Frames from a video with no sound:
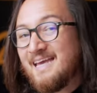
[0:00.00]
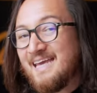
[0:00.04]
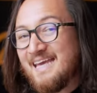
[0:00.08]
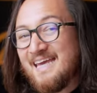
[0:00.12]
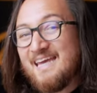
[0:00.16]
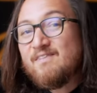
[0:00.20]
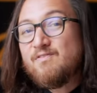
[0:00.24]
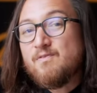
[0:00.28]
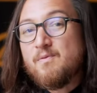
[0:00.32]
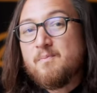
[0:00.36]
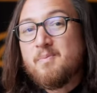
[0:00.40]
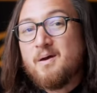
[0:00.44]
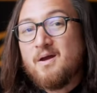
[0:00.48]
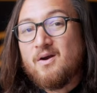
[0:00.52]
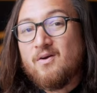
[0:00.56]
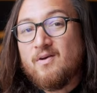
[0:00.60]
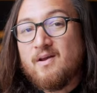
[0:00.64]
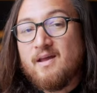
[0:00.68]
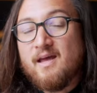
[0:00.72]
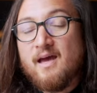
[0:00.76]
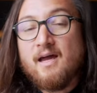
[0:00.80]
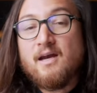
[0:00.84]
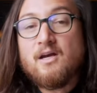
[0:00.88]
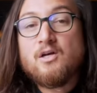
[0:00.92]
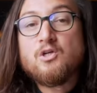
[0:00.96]
Even better
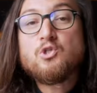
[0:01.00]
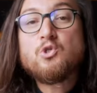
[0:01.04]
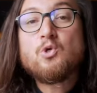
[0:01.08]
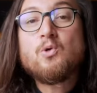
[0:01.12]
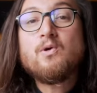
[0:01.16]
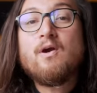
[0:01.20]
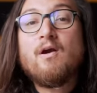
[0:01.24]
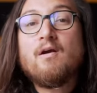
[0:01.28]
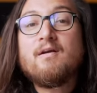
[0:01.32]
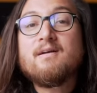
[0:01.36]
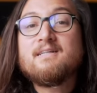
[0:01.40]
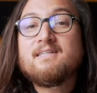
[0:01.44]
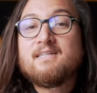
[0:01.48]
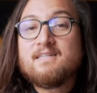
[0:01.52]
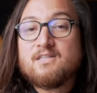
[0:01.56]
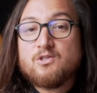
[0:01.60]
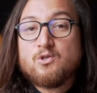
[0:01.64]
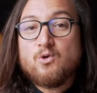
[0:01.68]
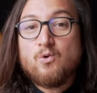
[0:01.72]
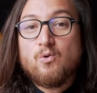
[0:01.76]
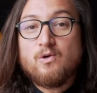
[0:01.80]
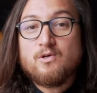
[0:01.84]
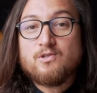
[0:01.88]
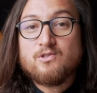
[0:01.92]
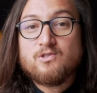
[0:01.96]
yet, join our
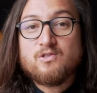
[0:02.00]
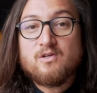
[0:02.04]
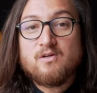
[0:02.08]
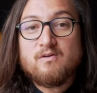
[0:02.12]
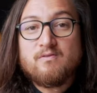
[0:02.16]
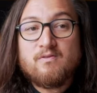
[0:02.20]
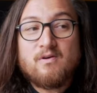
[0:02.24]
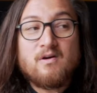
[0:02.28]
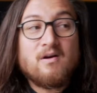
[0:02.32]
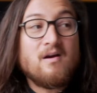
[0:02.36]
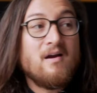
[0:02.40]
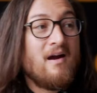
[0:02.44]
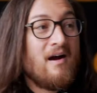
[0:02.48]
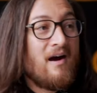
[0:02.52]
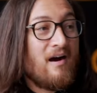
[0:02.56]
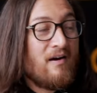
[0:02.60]
Discord server